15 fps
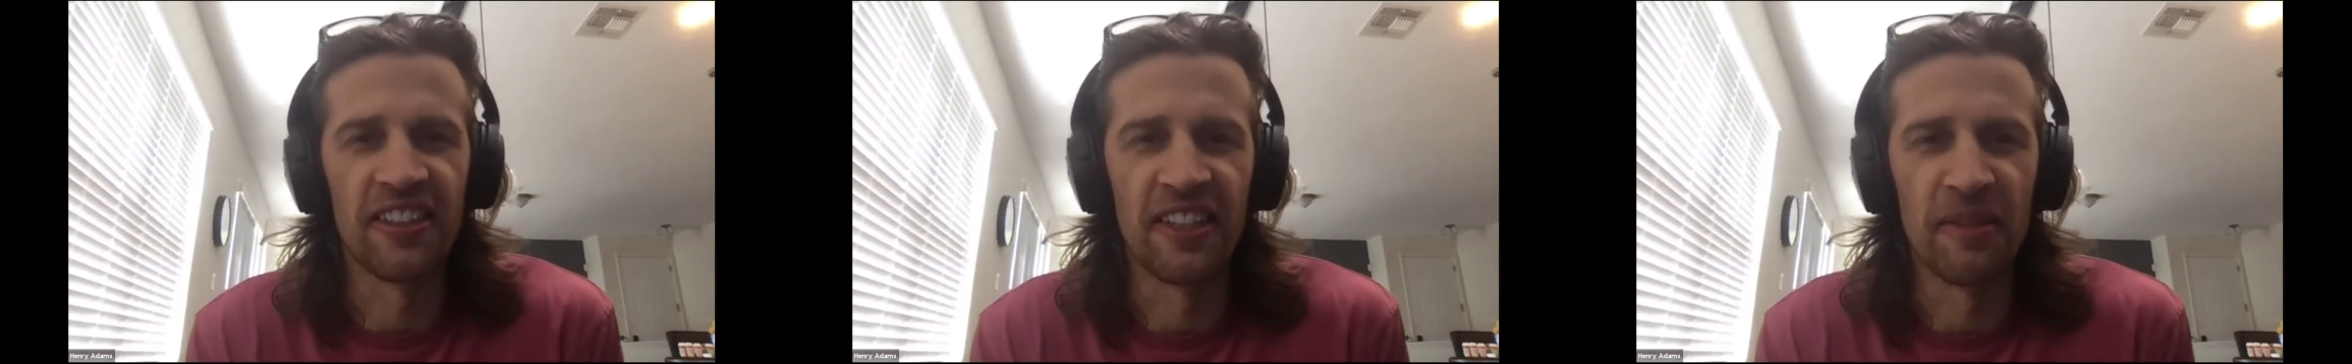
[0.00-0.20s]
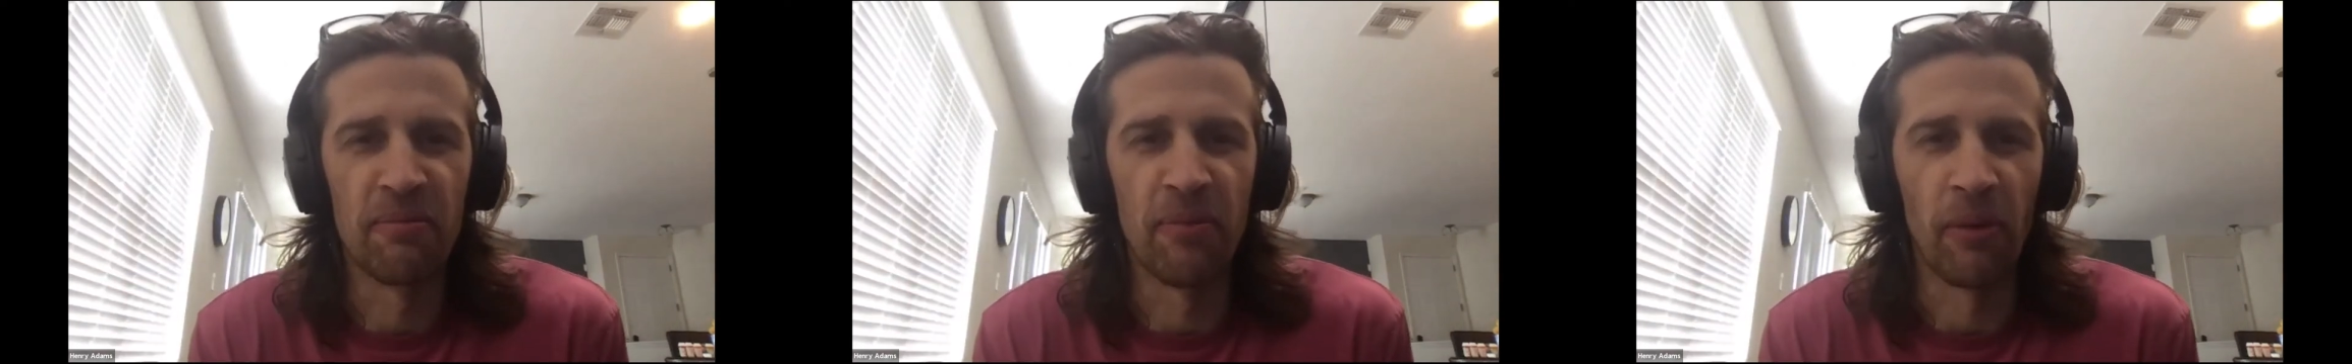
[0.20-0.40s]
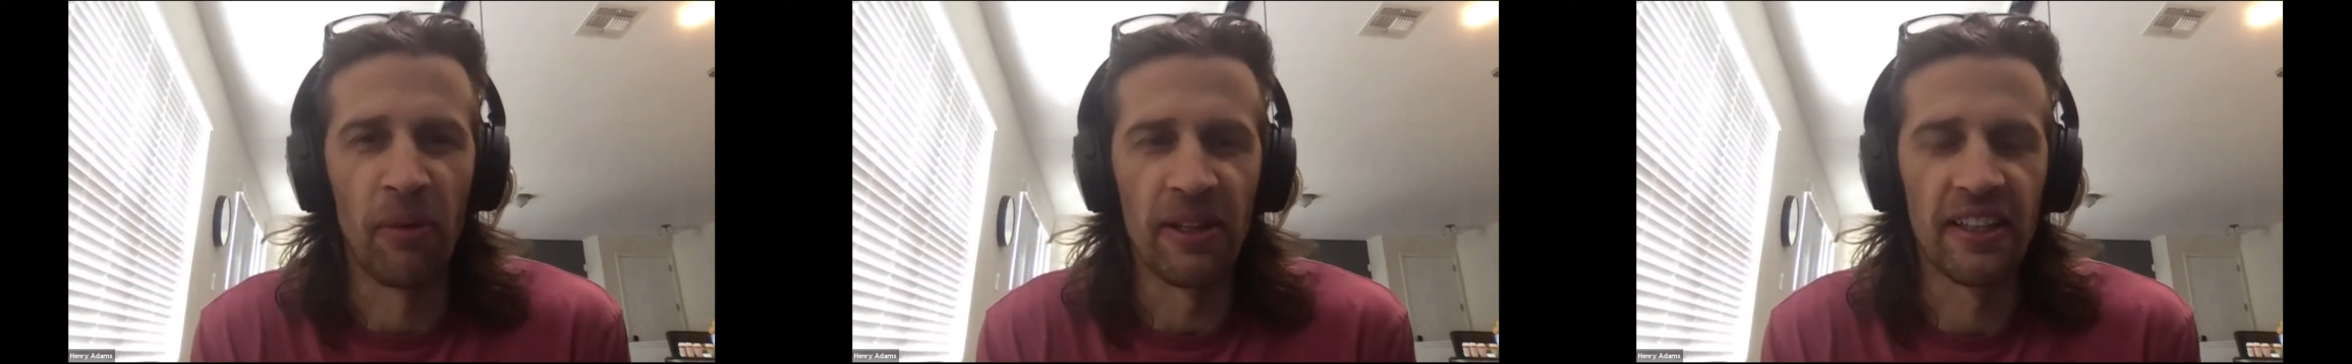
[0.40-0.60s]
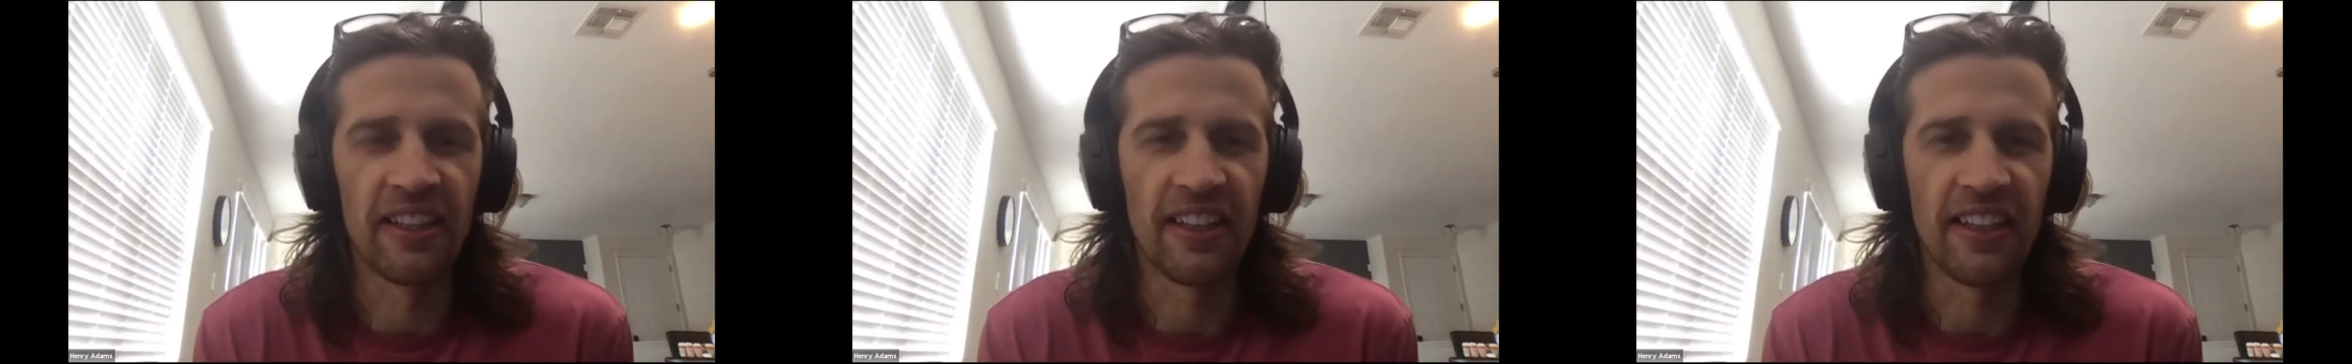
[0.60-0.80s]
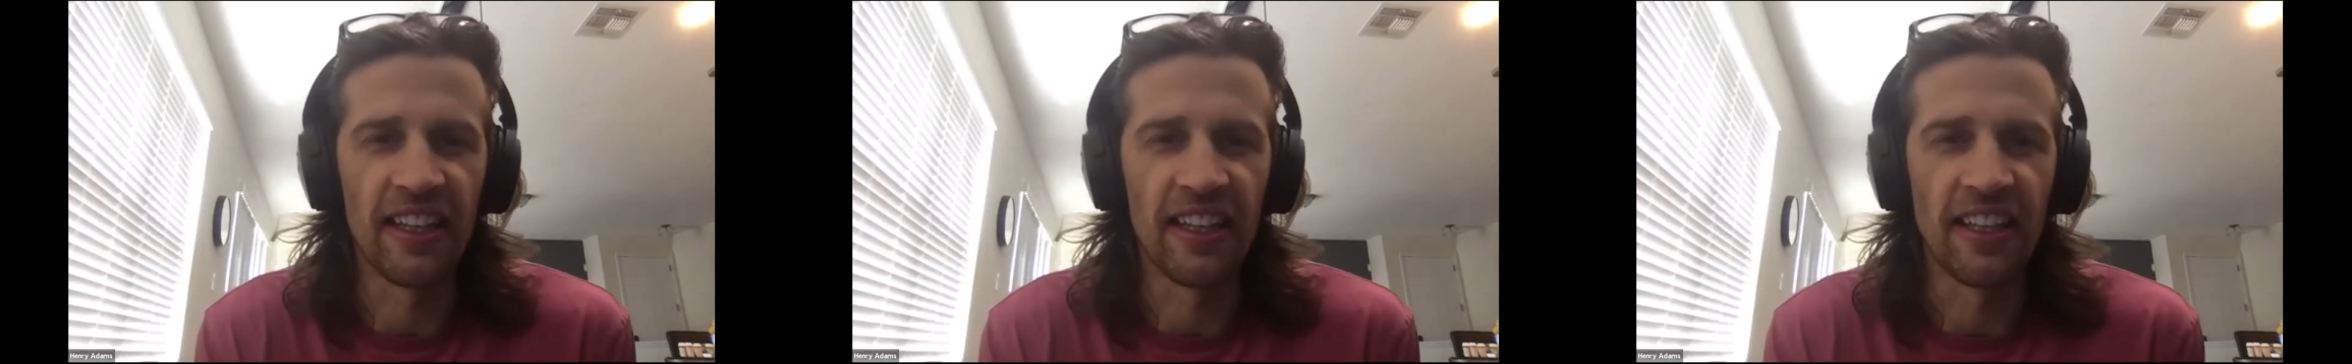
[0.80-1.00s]
to public
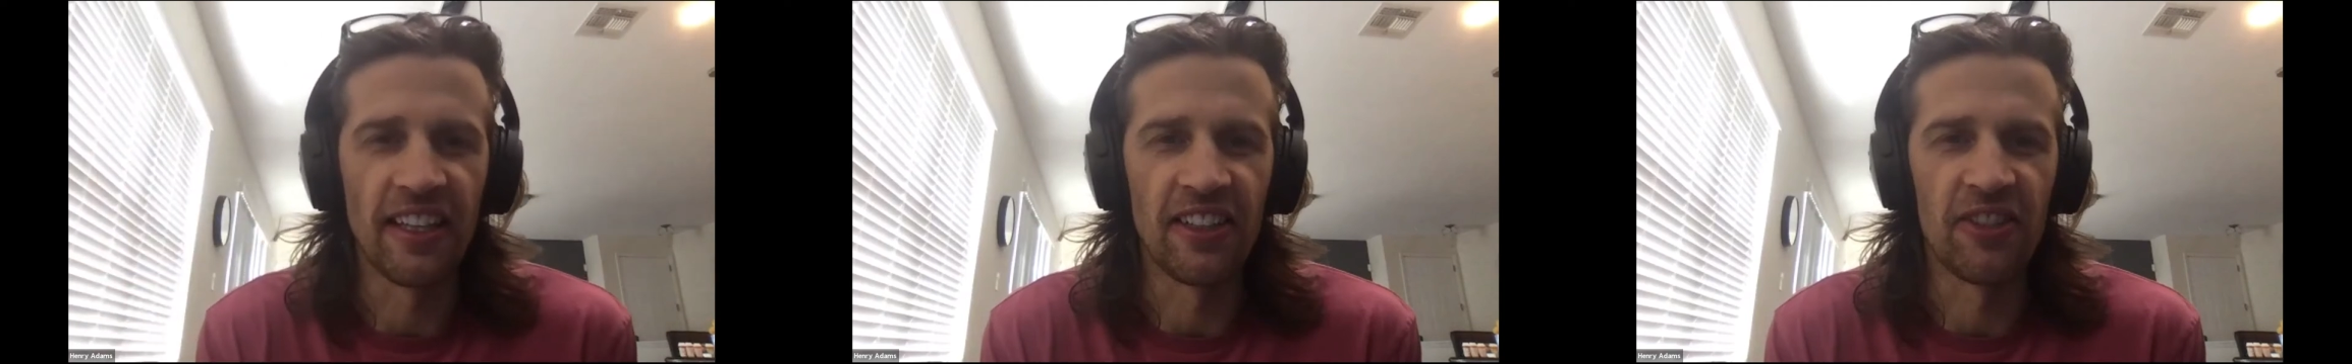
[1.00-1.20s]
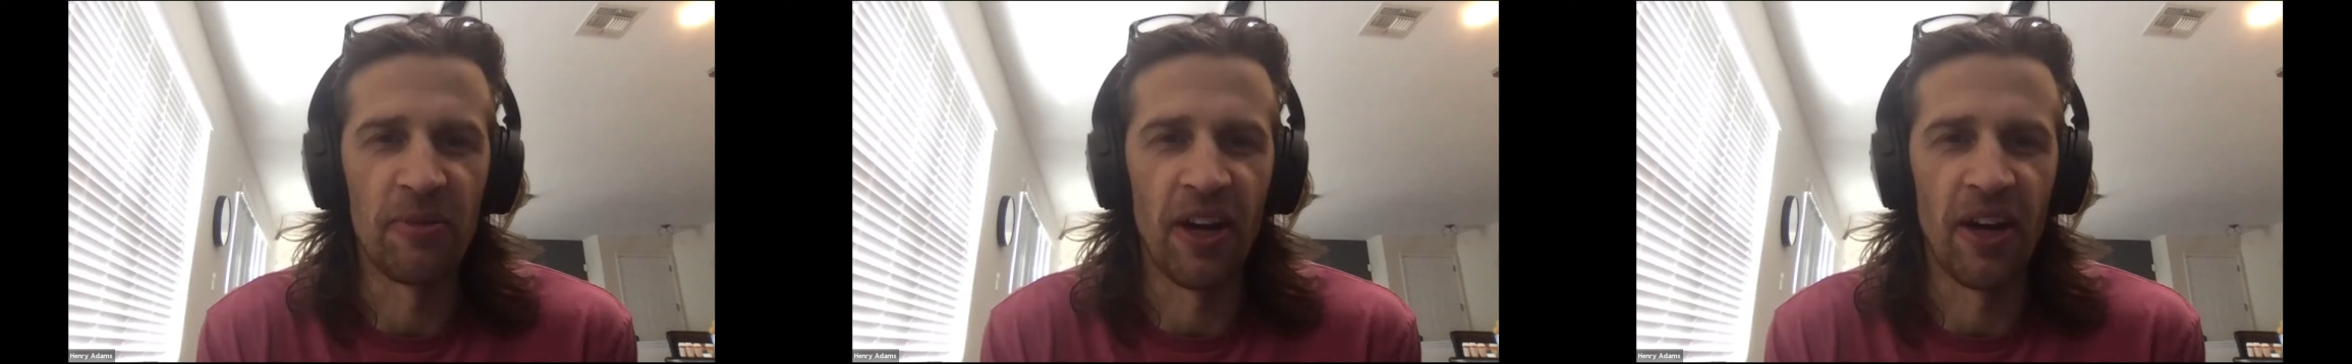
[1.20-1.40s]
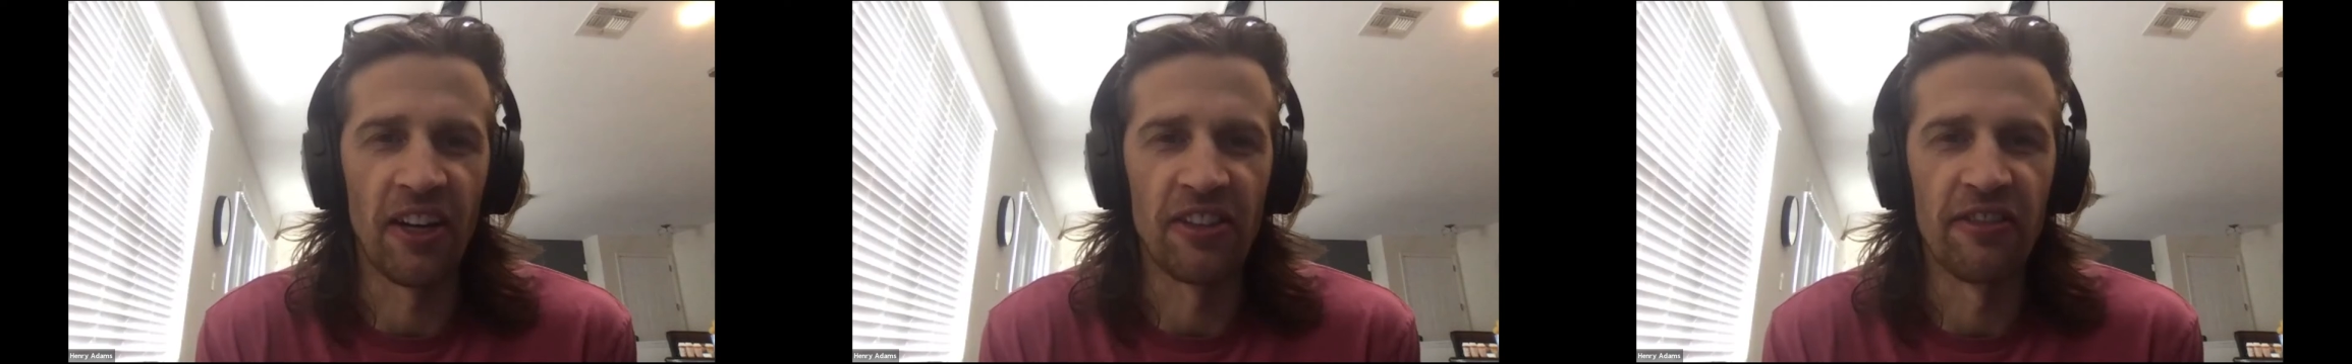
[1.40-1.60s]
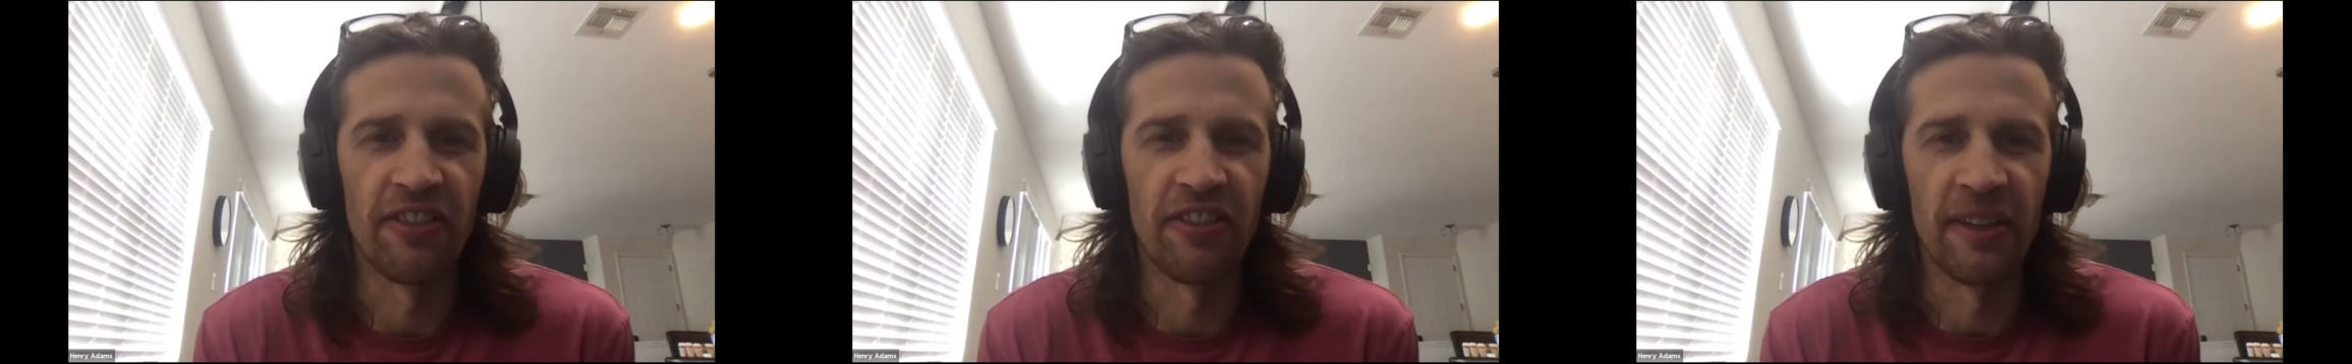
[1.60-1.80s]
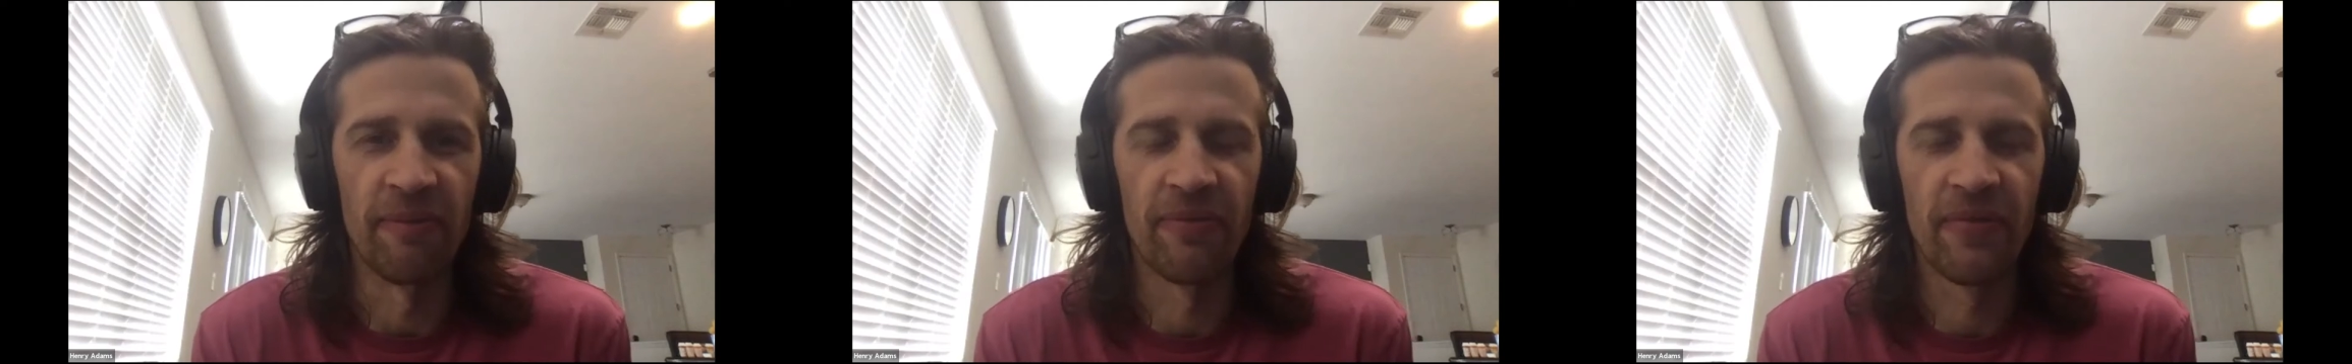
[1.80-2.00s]
key
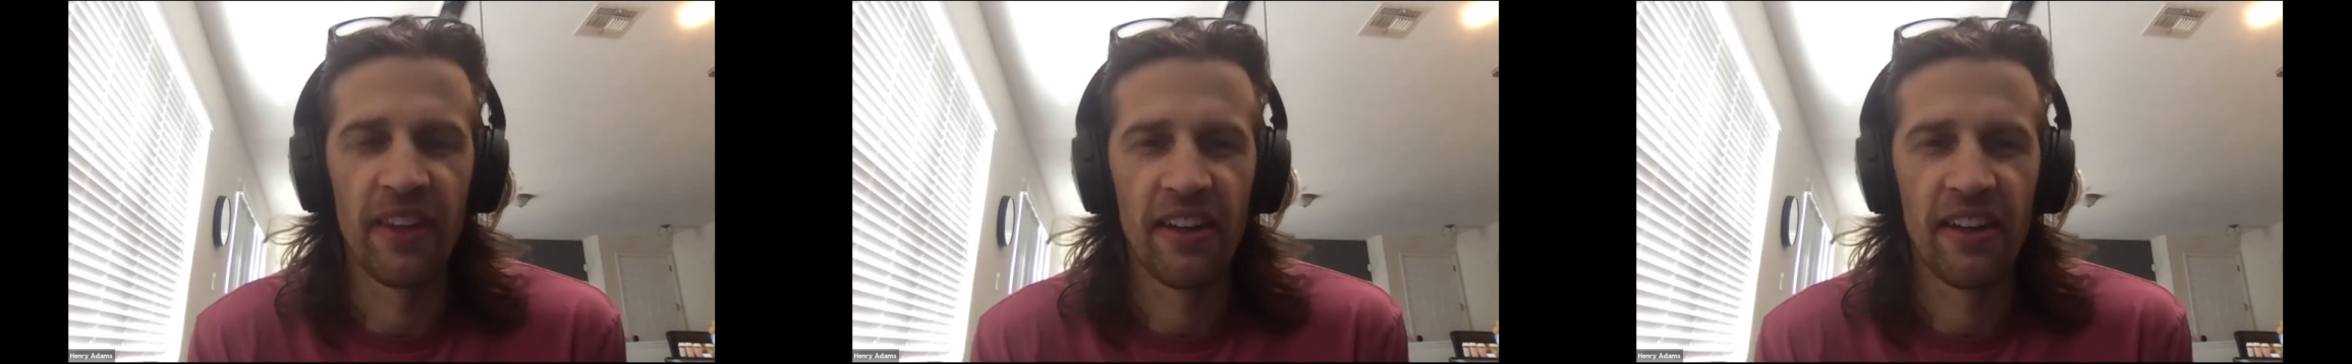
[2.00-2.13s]
cryptography.